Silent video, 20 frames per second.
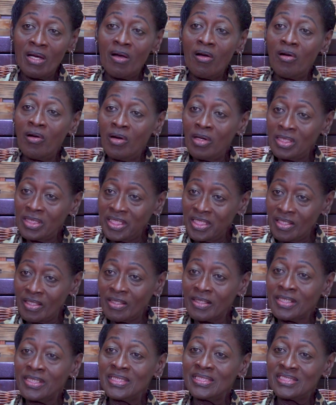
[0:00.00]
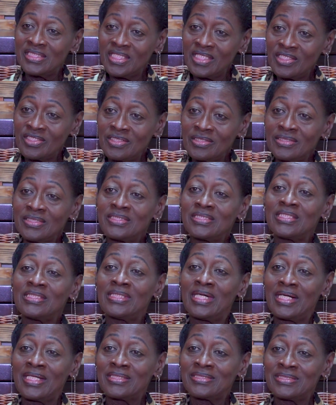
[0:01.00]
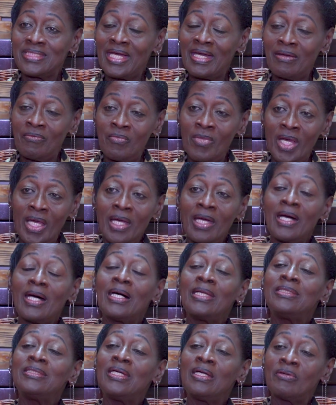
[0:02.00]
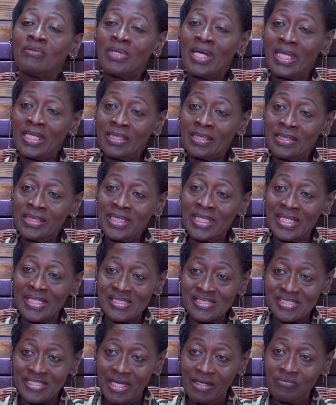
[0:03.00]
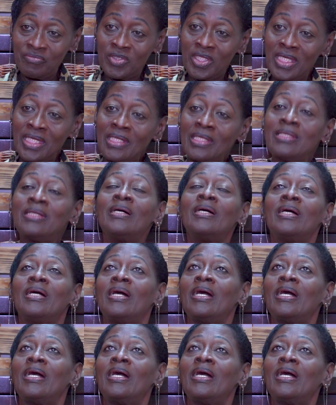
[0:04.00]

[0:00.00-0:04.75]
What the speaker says: all the organizations, and ask them, and they readily accepted.